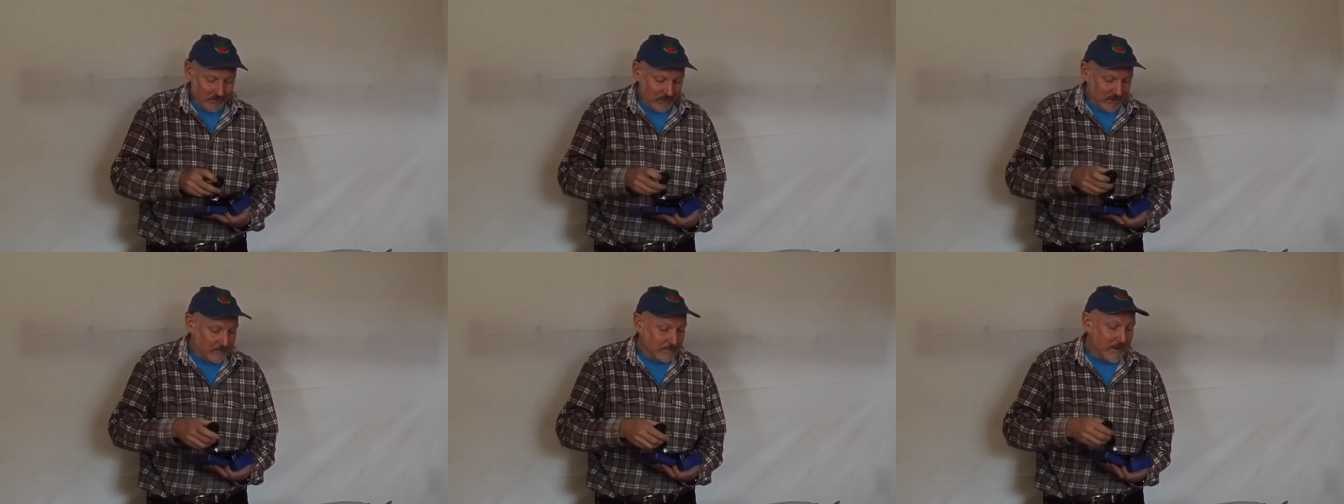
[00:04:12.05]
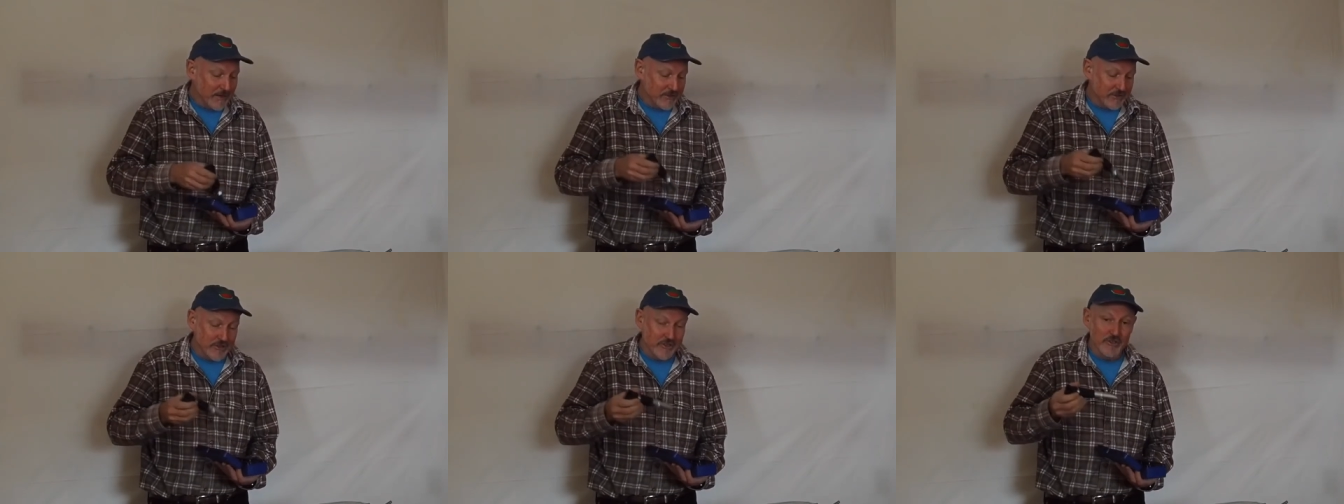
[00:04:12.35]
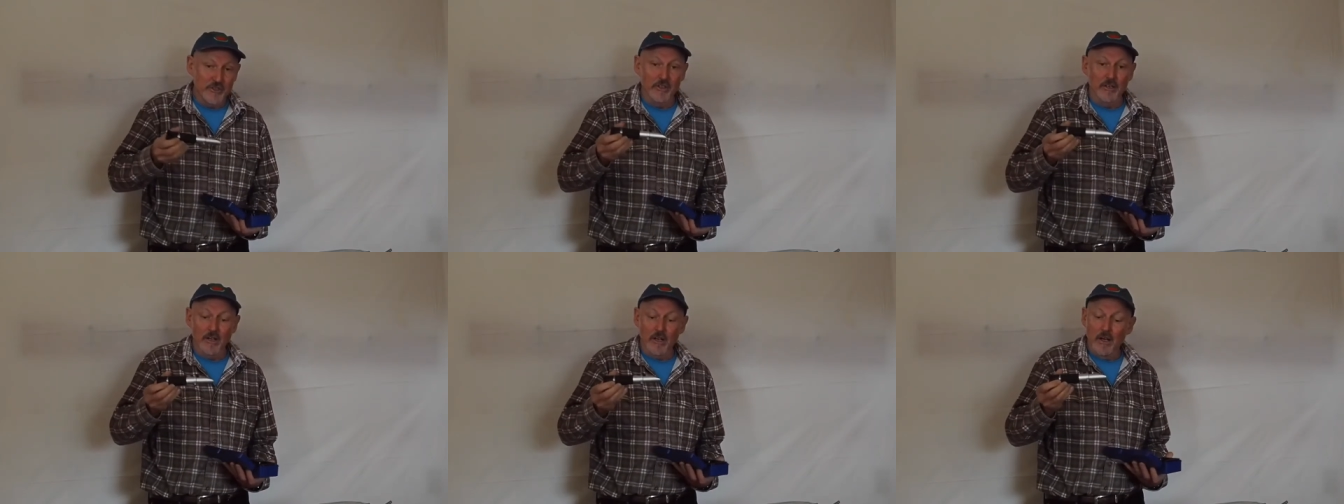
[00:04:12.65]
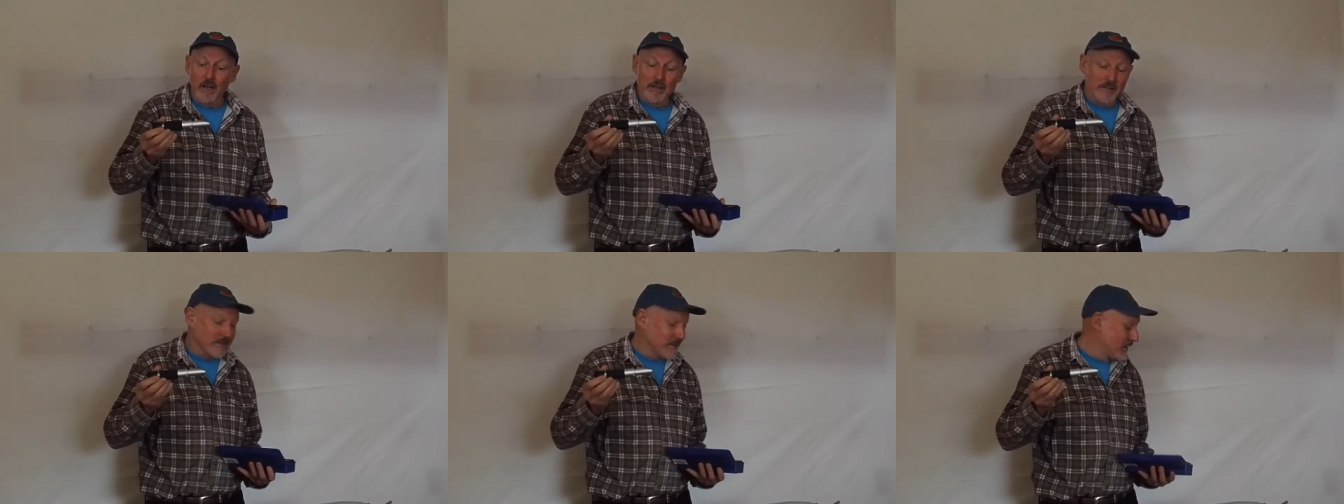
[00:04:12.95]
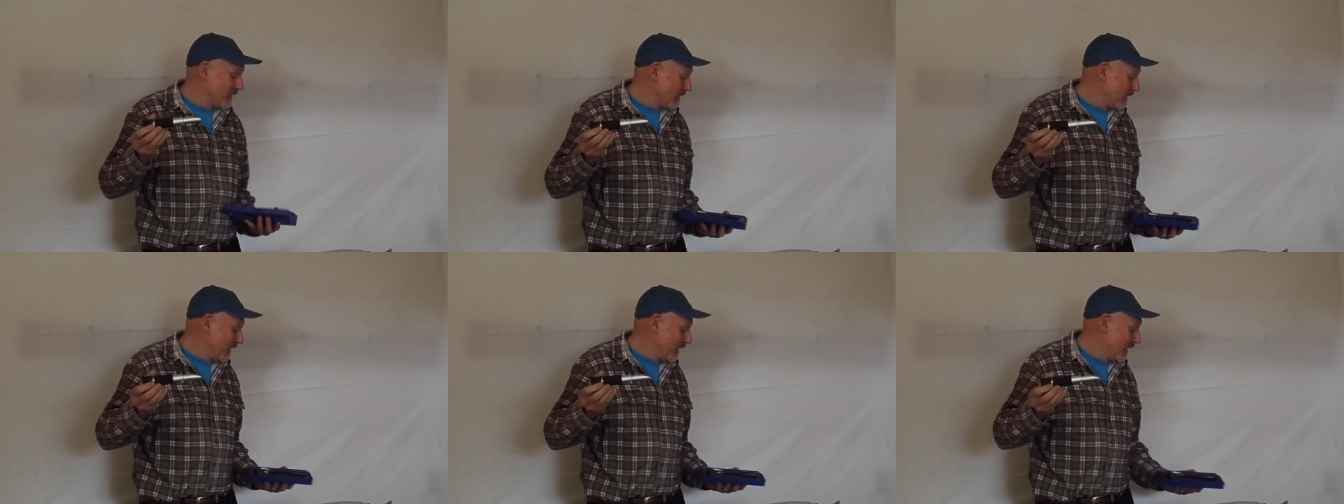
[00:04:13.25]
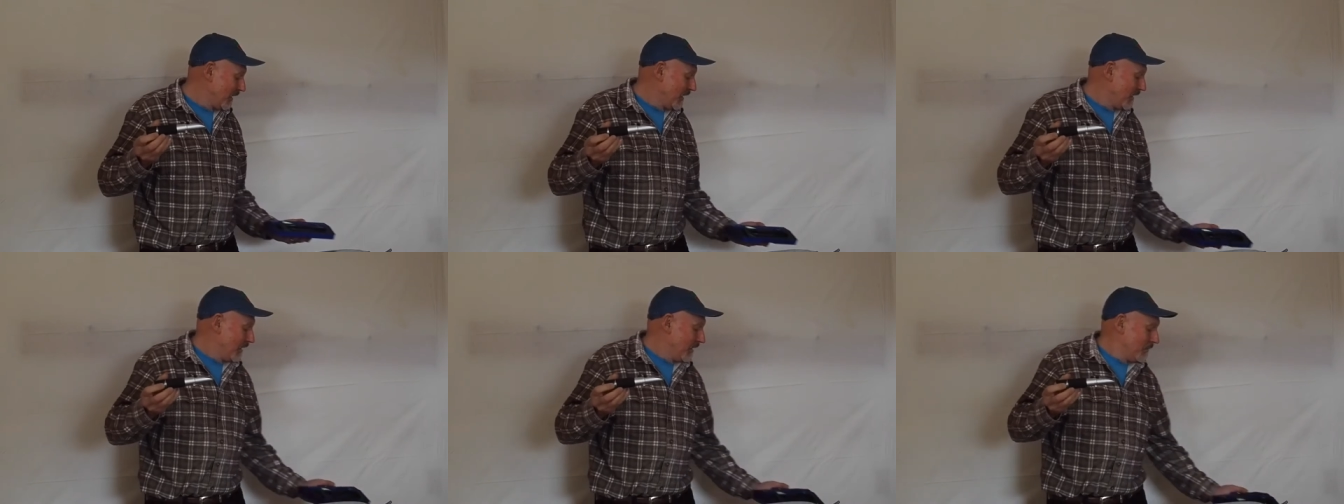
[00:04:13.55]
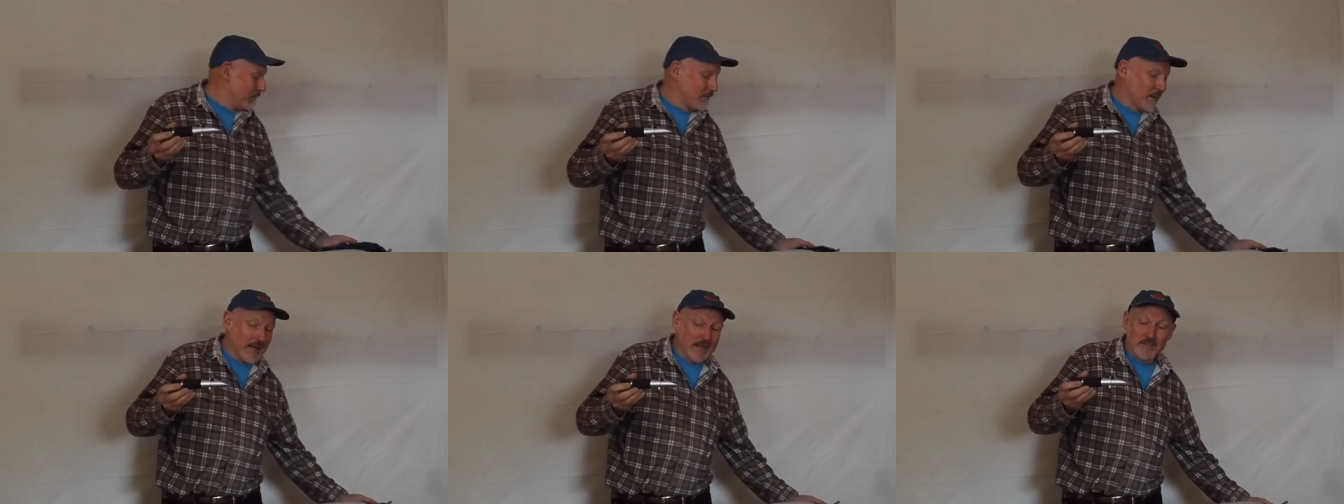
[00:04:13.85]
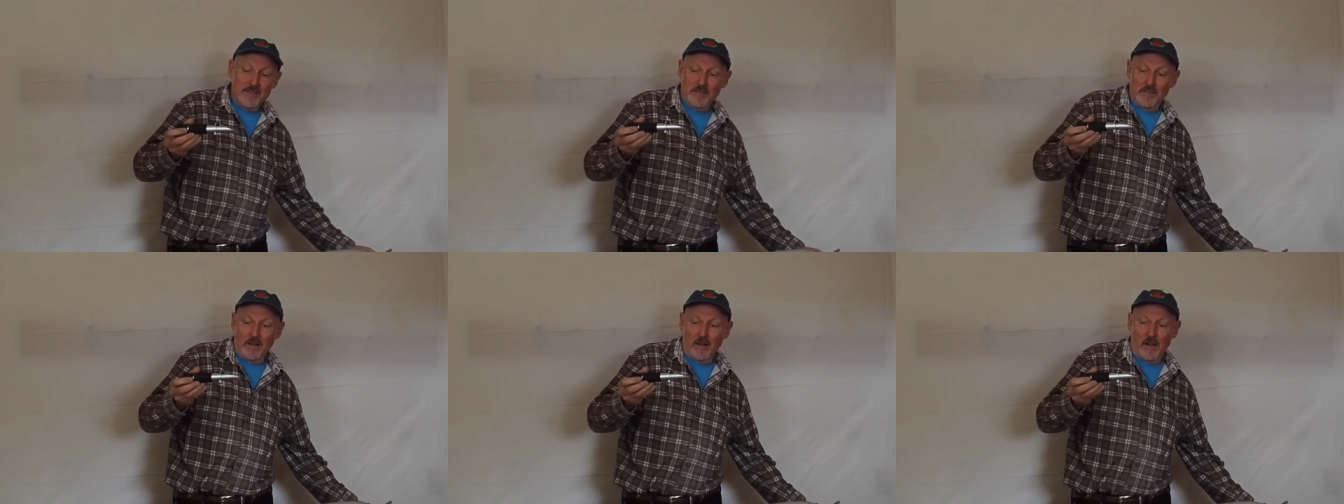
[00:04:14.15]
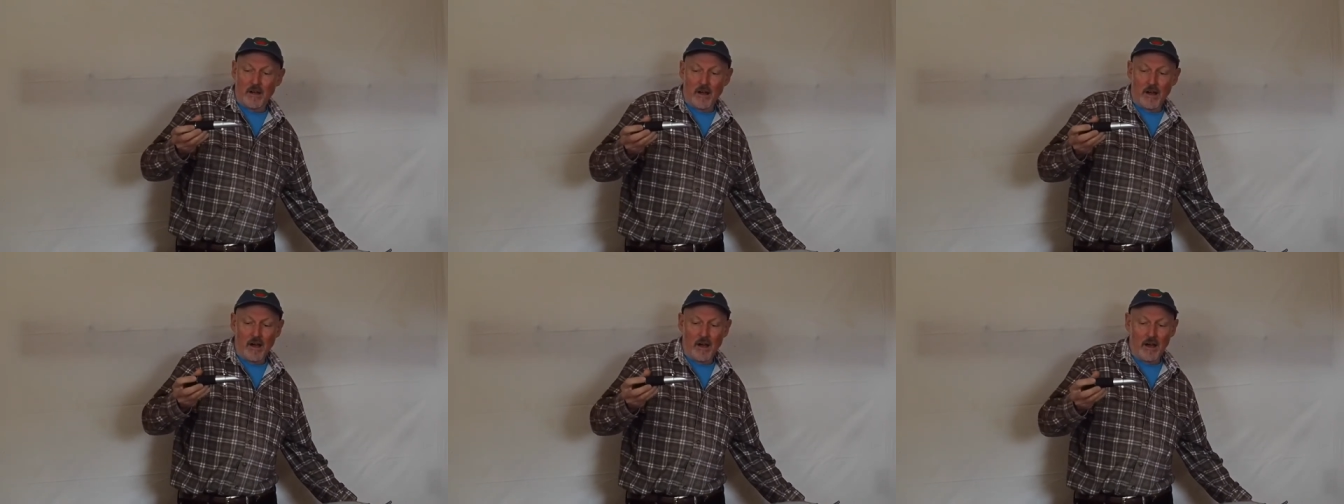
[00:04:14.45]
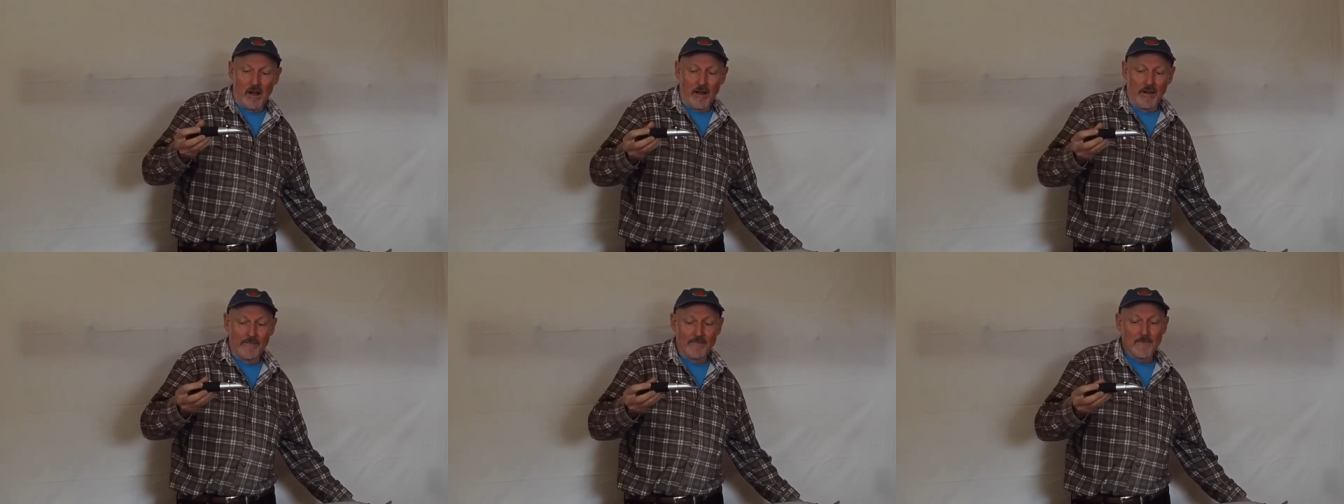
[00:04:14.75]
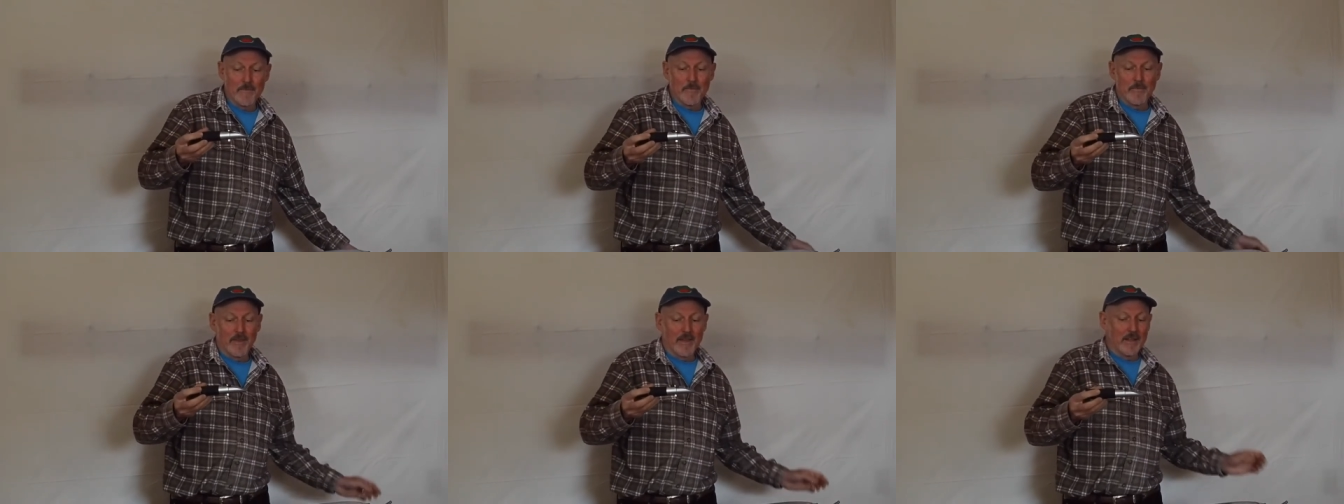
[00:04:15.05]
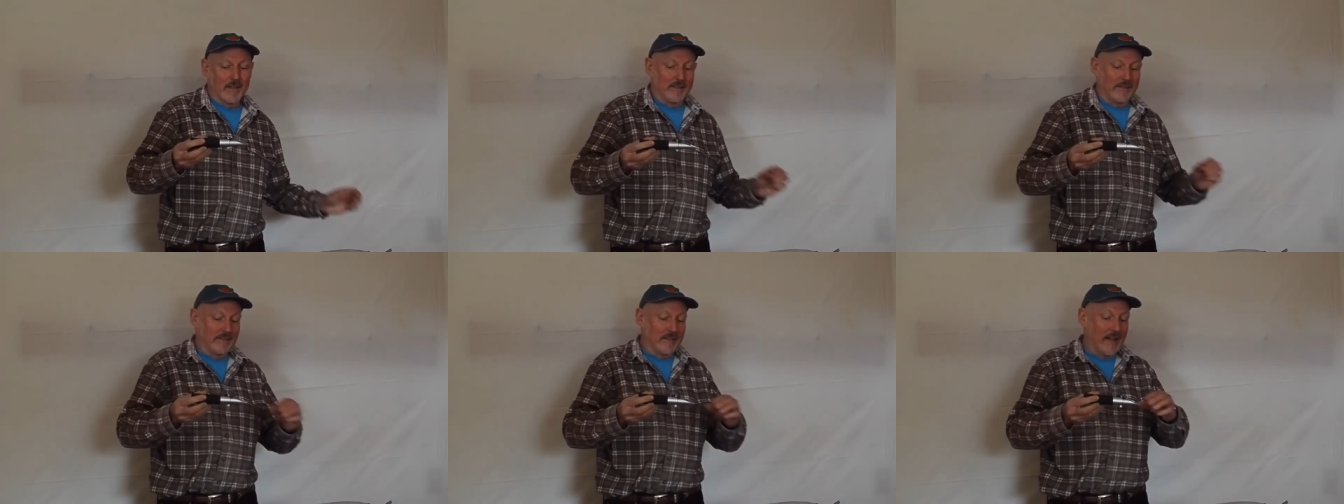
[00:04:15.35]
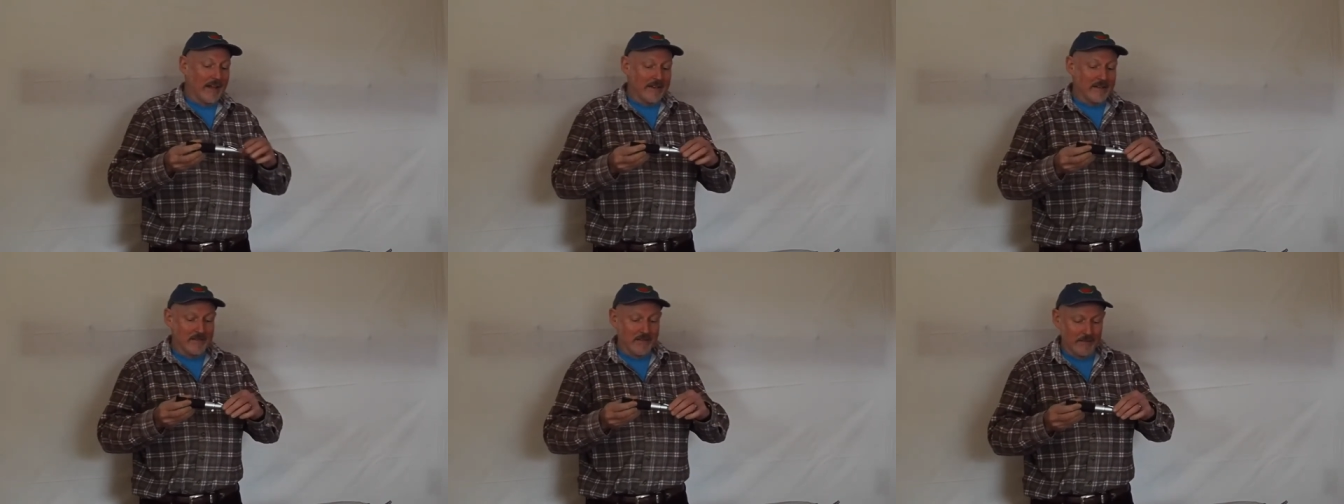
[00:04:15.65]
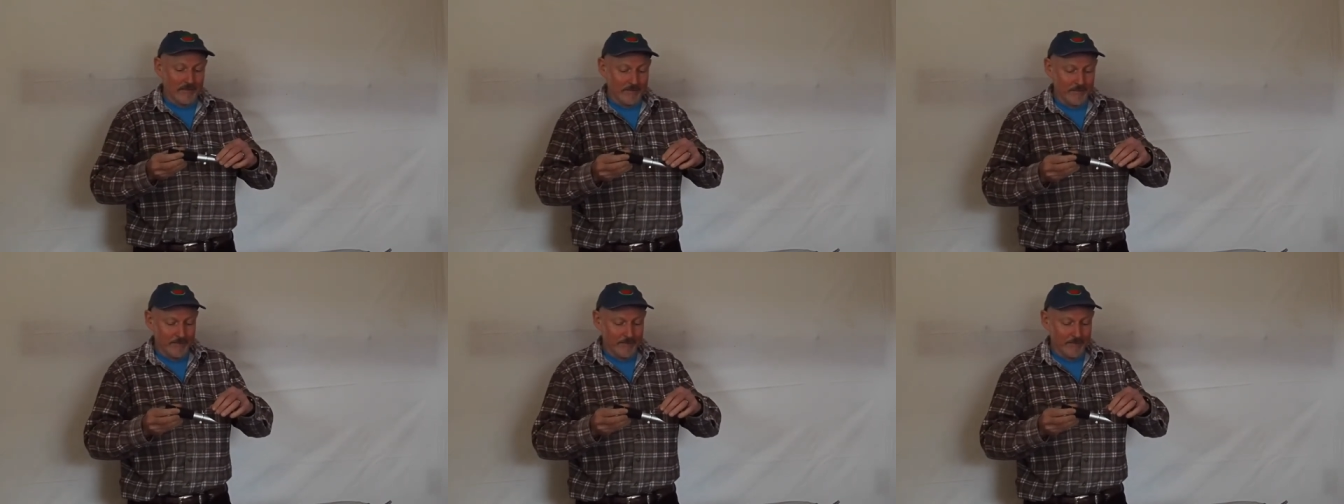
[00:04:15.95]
which measures sugar content based on light,